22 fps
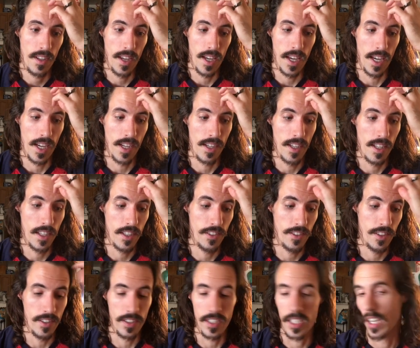and
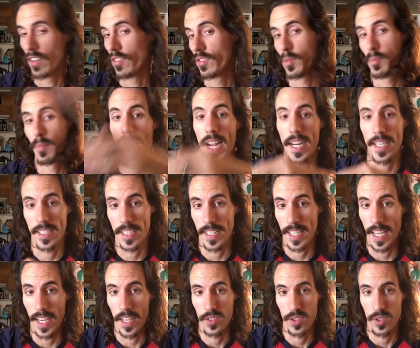Henry Deaver comes back to
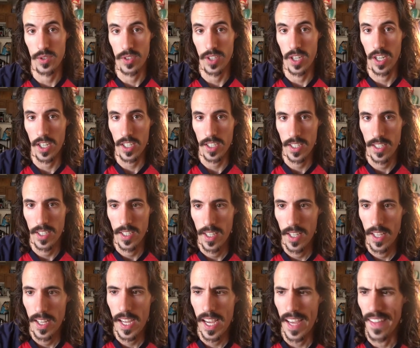Castle Rock.
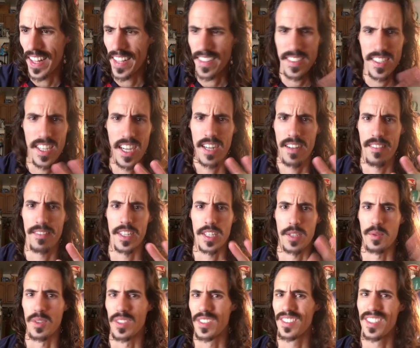And that's kind of
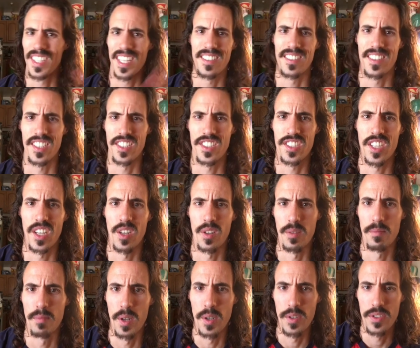like what sets the show
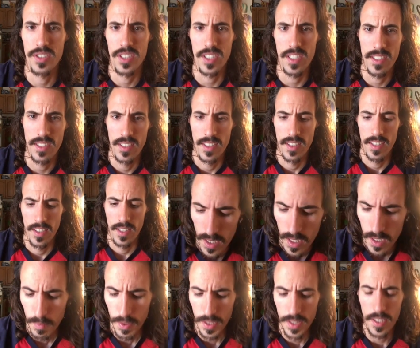in motion.
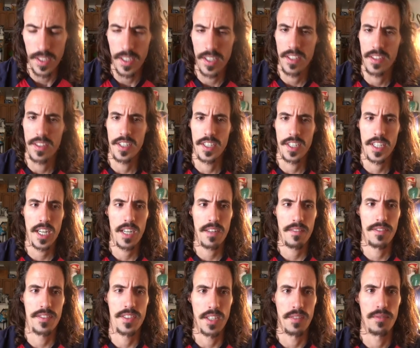But there are kind
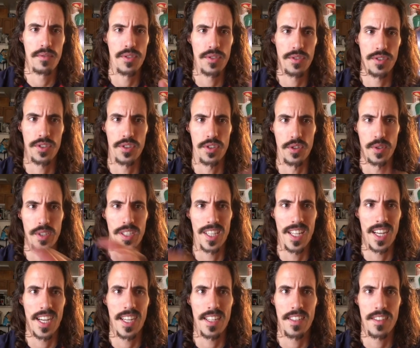of several
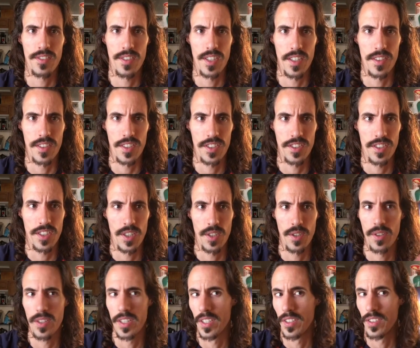storylines throughout the
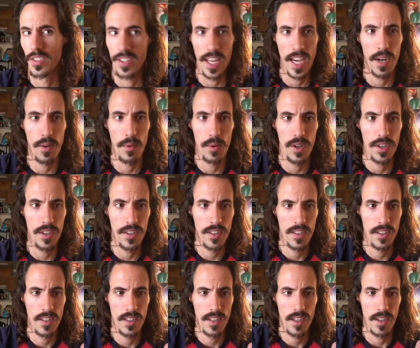show. There's that
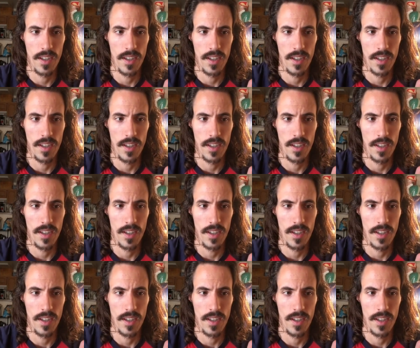one,